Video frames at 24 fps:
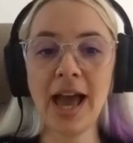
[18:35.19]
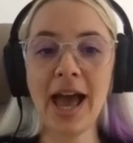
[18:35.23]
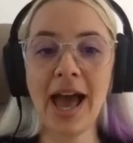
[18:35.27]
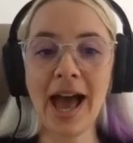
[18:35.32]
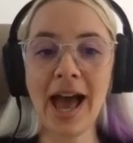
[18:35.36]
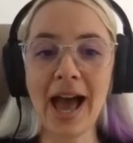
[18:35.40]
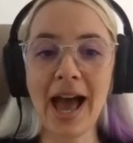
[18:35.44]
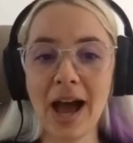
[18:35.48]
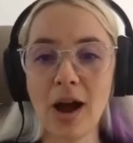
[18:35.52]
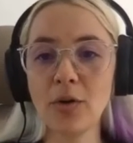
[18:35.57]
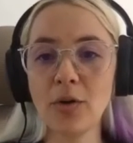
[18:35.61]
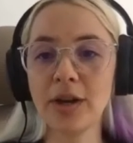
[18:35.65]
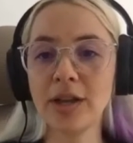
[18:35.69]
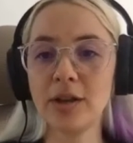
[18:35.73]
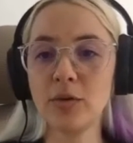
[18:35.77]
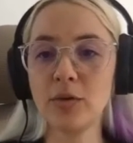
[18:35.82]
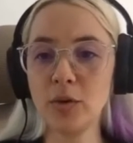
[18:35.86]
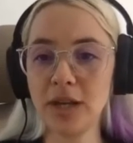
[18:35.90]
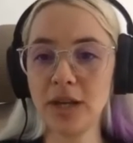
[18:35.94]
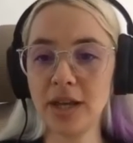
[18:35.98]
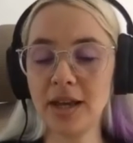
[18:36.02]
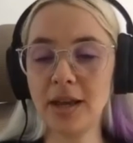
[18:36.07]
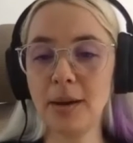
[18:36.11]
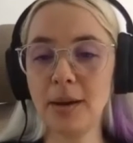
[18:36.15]
How can
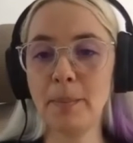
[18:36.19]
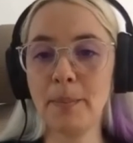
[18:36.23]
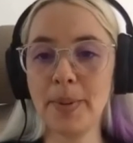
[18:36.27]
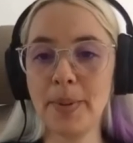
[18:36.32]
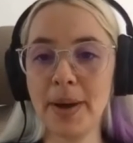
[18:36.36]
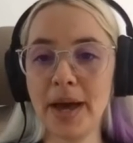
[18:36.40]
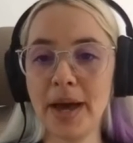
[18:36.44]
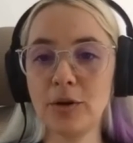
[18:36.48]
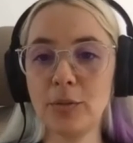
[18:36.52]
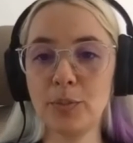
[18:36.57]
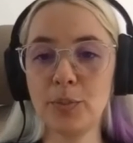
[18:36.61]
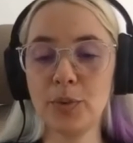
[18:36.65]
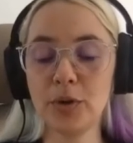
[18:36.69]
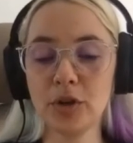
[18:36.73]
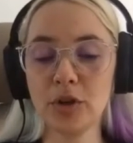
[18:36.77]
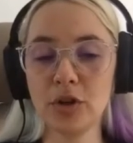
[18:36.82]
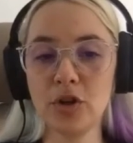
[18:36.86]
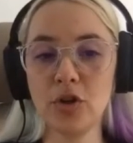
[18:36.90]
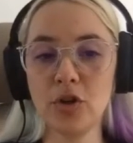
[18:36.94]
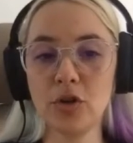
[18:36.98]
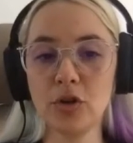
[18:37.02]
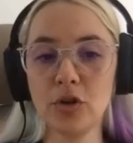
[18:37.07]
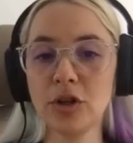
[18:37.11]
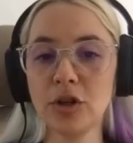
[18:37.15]
we better
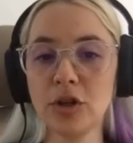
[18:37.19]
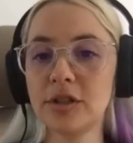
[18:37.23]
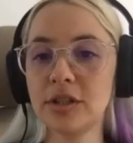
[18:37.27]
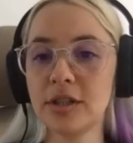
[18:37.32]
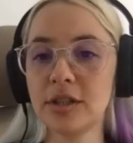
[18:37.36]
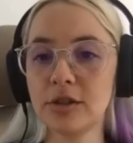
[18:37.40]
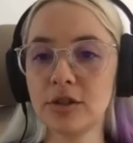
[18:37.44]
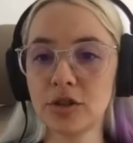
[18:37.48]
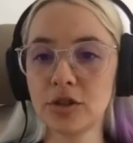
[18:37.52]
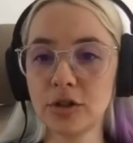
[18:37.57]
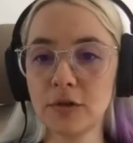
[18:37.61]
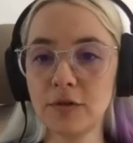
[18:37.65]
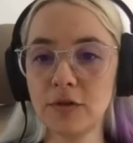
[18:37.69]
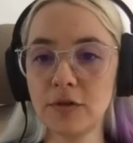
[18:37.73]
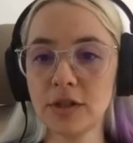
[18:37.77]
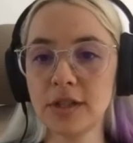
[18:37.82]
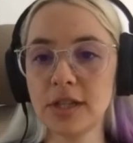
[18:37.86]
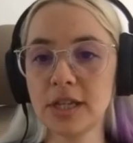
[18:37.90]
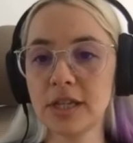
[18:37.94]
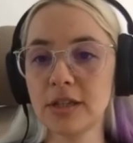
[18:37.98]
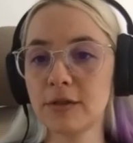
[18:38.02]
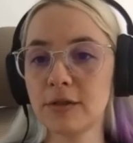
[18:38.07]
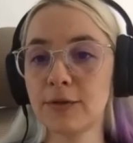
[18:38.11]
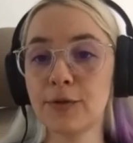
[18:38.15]
procure goods and
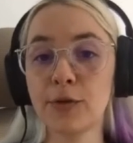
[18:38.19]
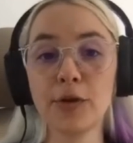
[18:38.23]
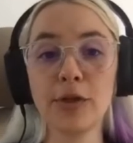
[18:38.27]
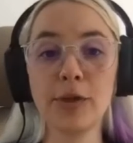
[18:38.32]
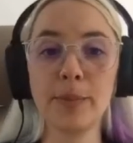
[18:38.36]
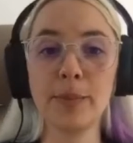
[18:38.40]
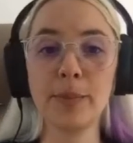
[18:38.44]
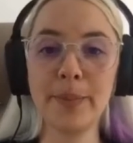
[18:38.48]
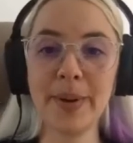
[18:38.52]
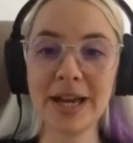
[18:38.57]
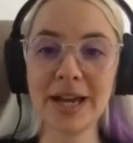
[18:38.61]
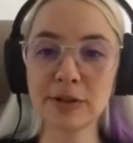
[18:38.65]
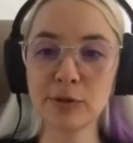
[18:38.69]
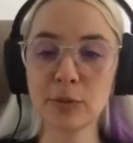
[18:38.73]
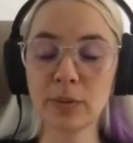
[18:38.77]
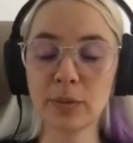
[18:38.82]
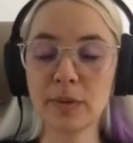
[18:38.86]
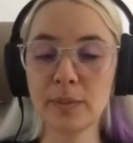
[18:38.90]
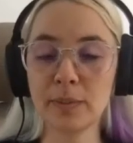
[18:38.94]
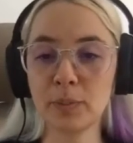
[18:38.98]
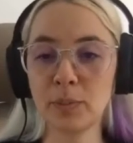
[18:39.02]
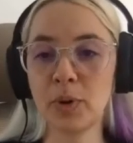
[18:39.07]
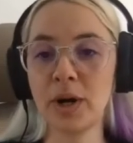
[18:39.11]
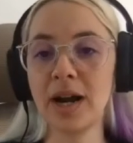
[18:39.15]
services for the best
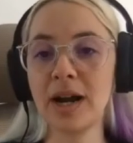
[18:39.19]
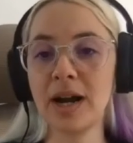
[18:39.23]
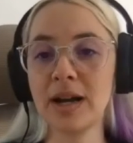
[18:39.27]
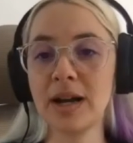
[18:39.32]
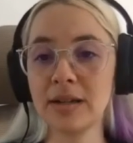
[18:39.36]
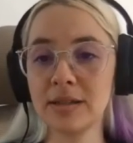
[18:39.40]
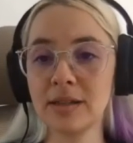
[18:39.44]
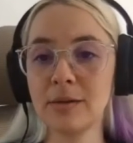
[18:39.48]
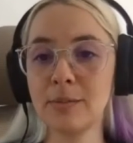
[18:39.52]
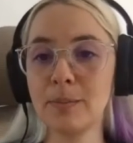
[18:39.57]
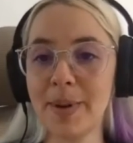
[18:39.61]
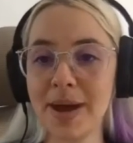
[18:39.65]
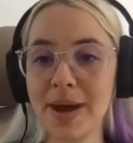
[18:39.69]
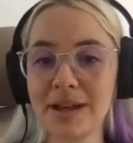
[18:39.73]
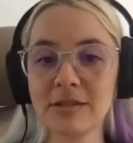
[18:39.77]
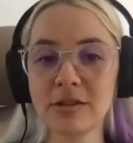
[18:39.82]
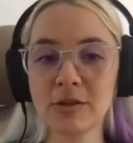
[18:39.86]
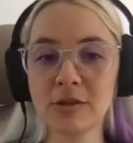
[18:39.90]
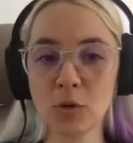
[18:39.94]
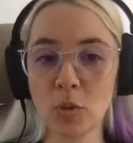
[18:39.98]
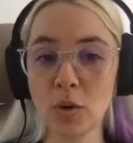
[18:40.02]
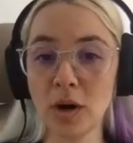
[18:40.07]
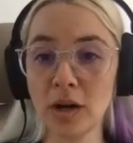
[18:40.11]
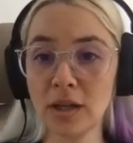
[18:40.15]
price and
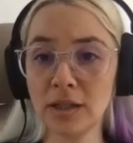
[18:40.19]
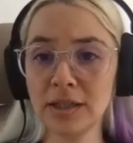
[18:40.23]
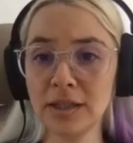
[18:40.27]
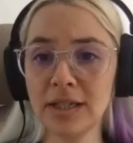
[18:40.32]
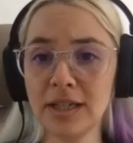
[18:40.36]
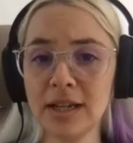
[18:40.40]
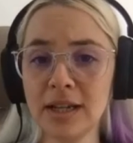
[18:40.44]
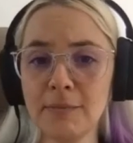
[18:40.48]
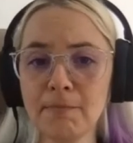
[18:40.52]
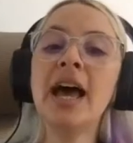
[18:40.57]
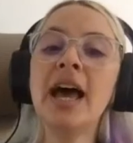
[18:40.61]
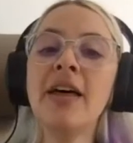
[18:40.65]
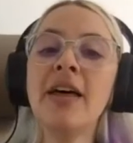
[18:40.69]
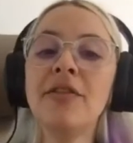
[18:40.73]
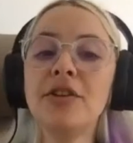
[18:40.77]
best quality?